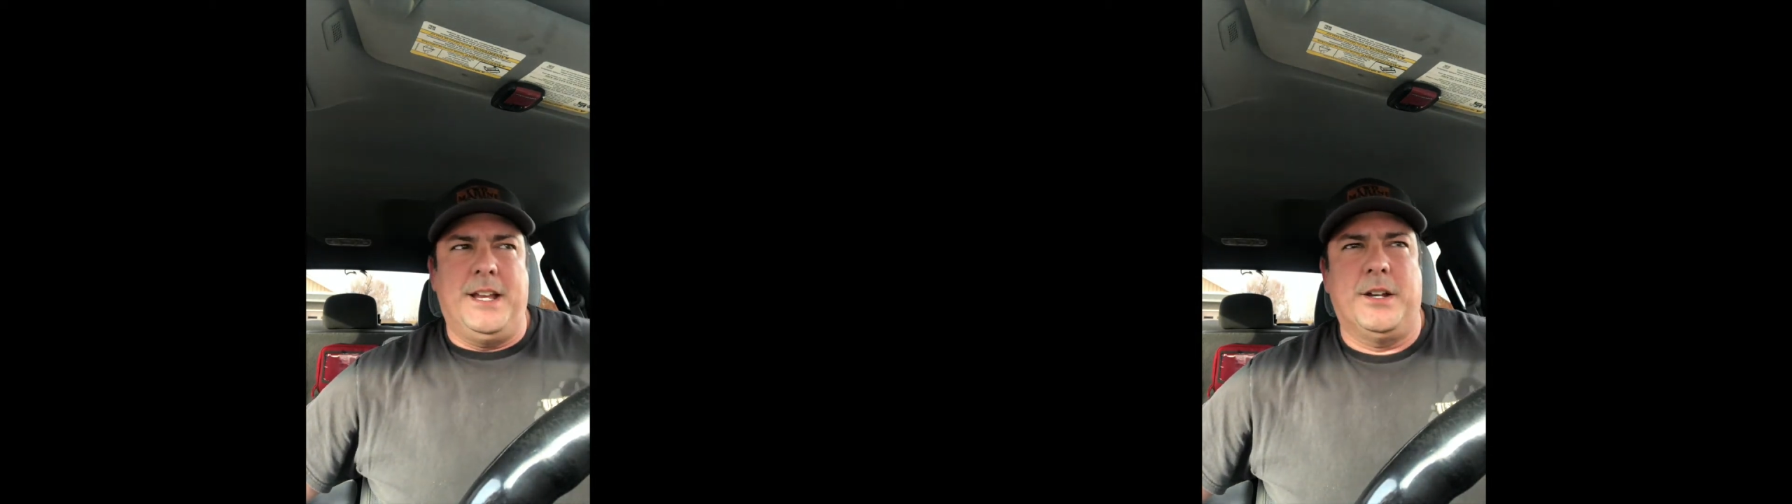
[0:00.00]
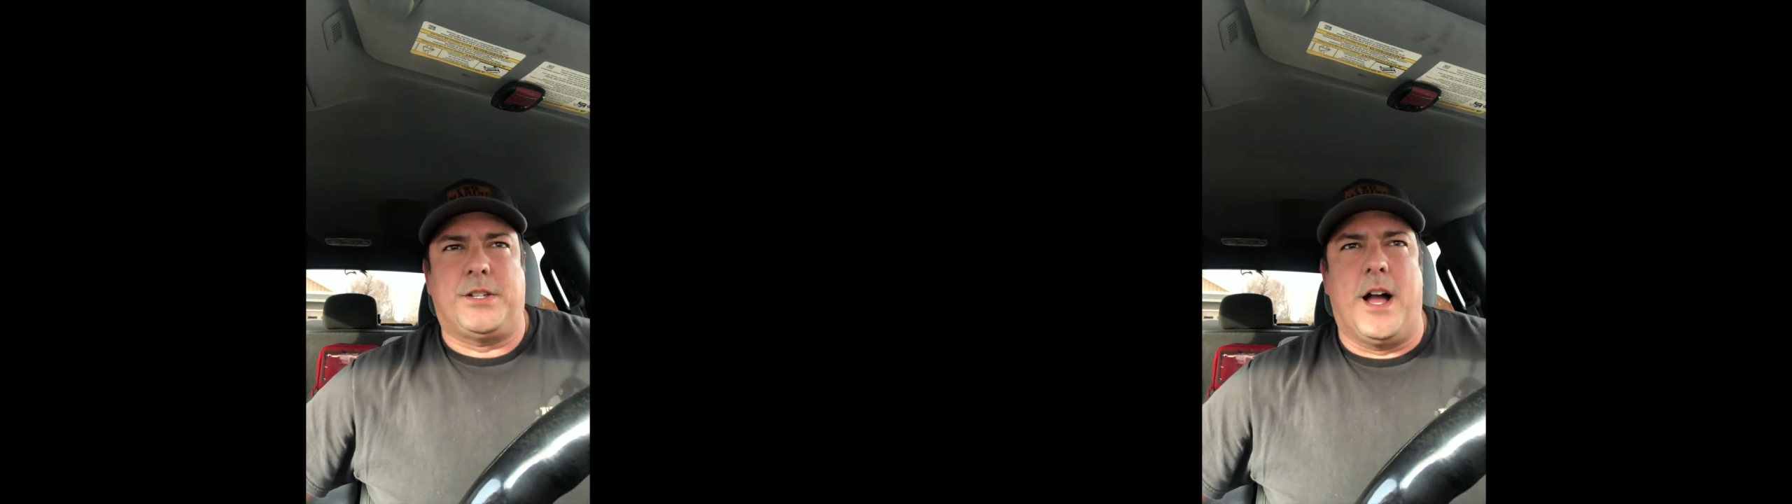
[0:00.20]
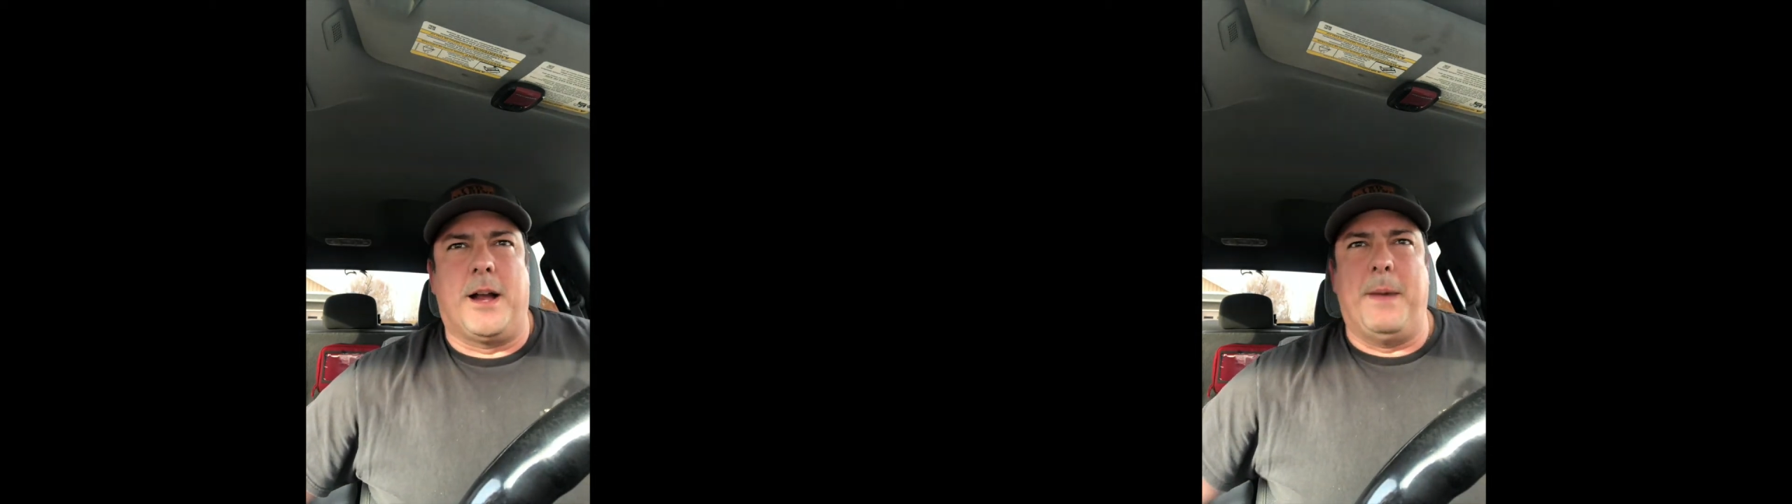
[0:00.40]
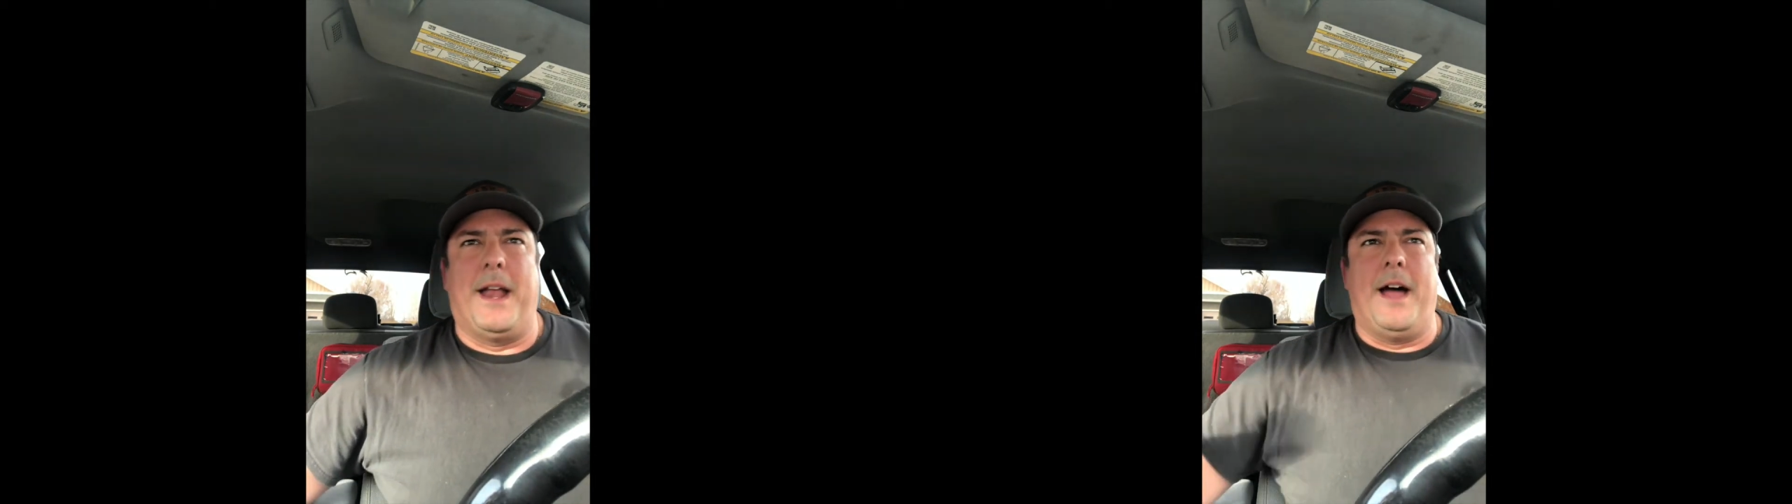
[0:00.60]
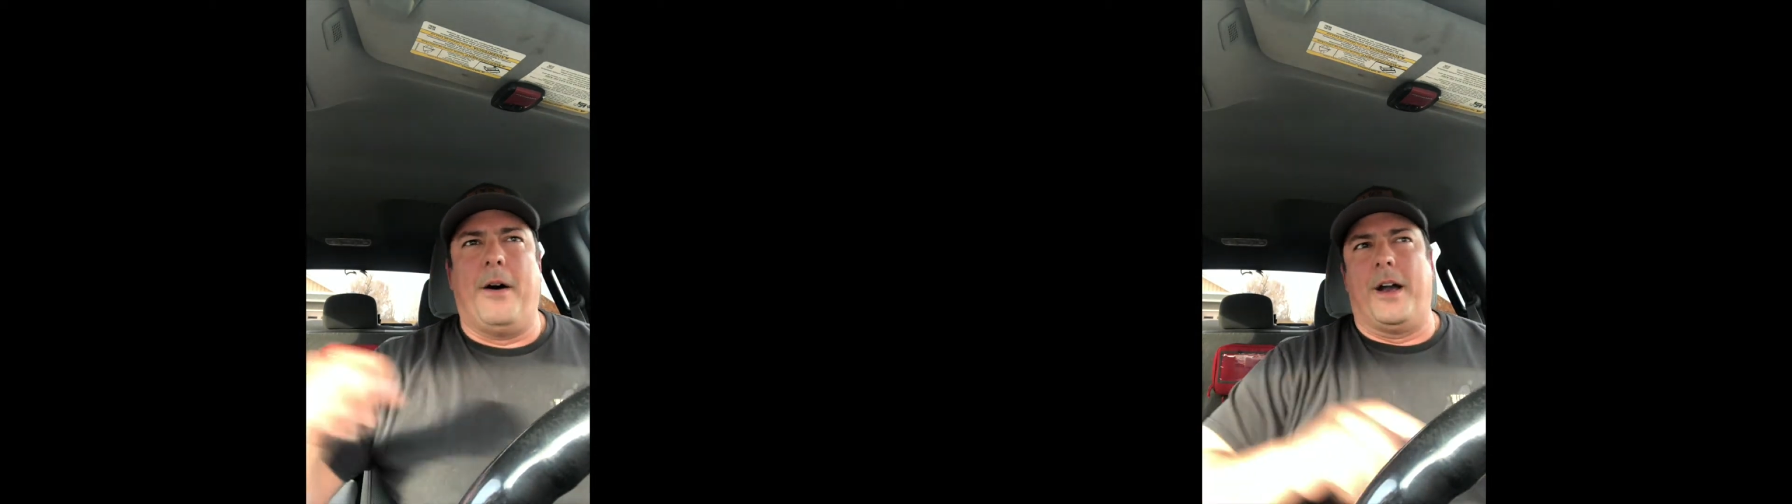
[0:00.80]
here and talk about
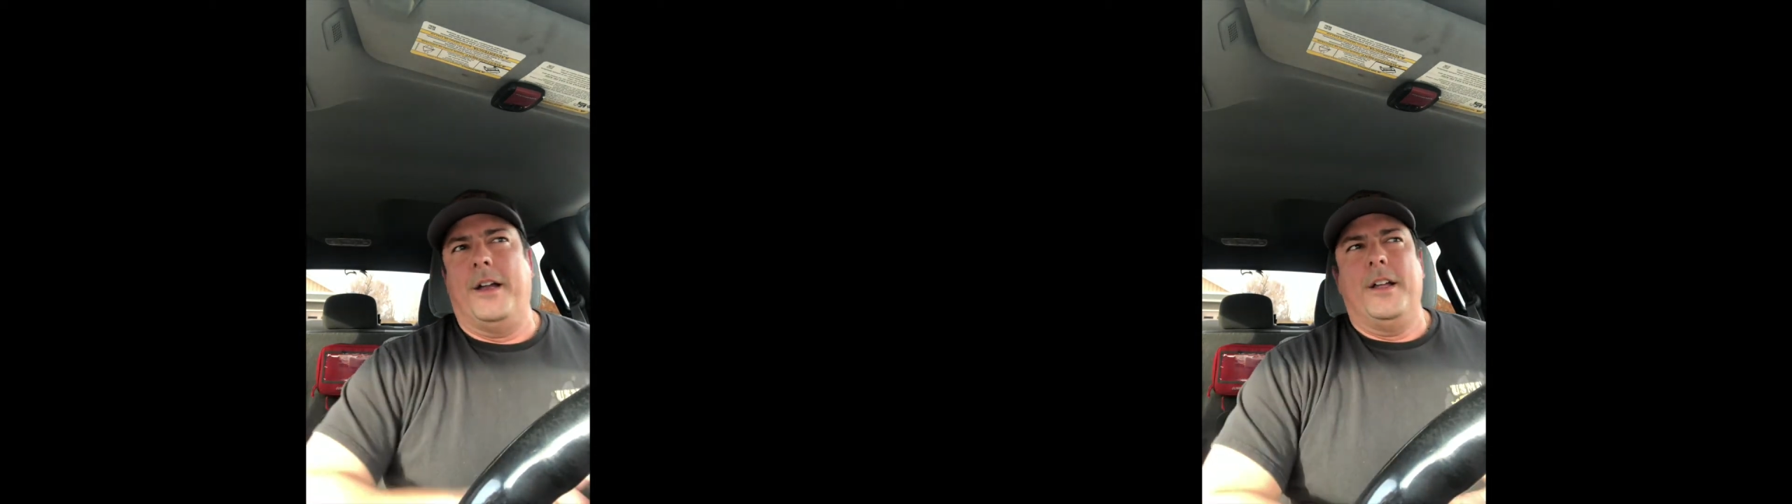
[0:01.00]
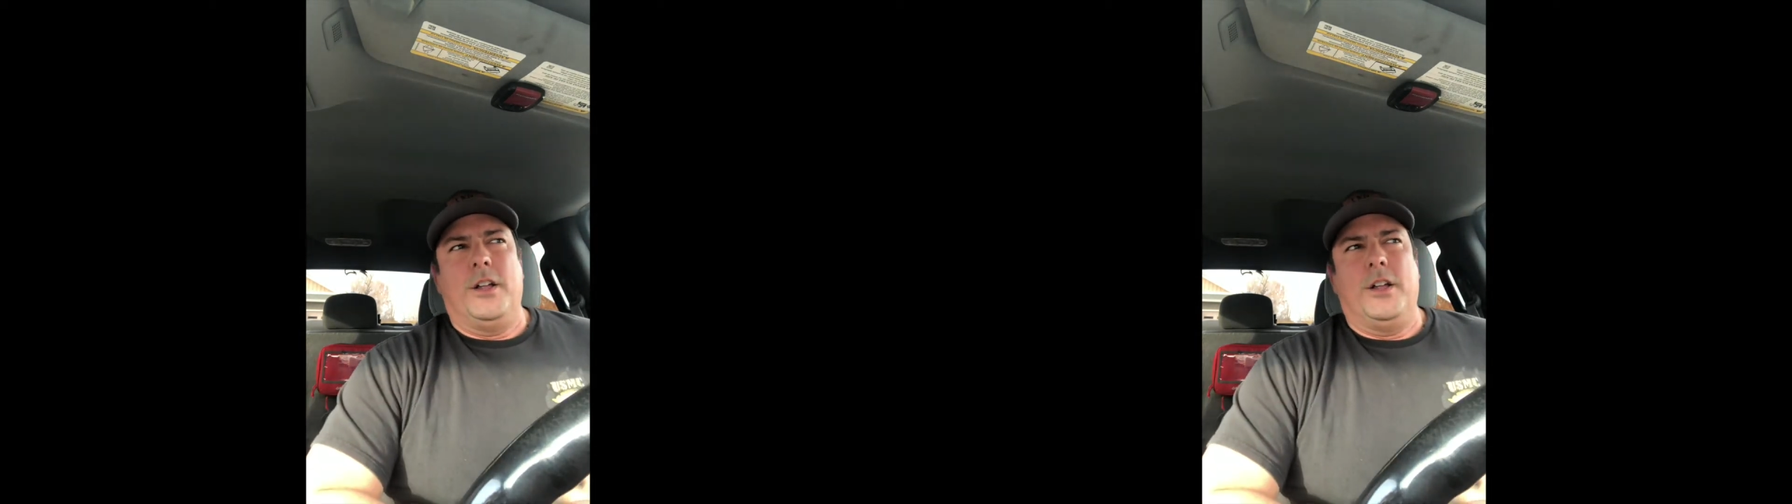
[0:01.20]
how our